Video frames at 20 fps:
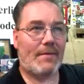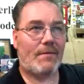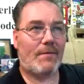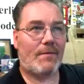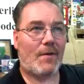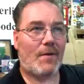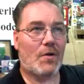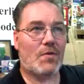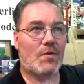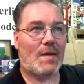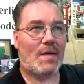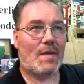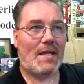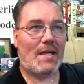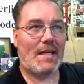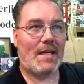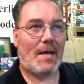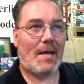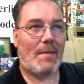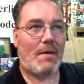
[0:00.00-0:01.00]
first one I did,
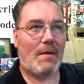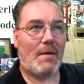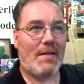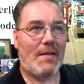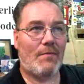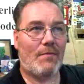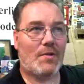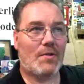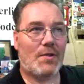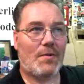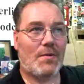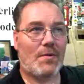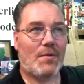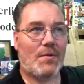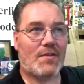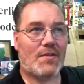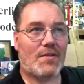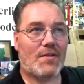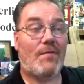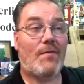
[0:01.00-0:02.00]
I believe, was
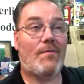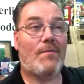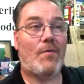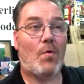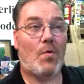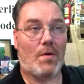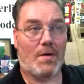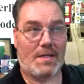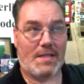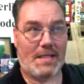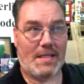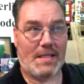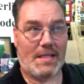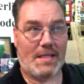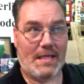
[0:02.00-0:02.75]
2014.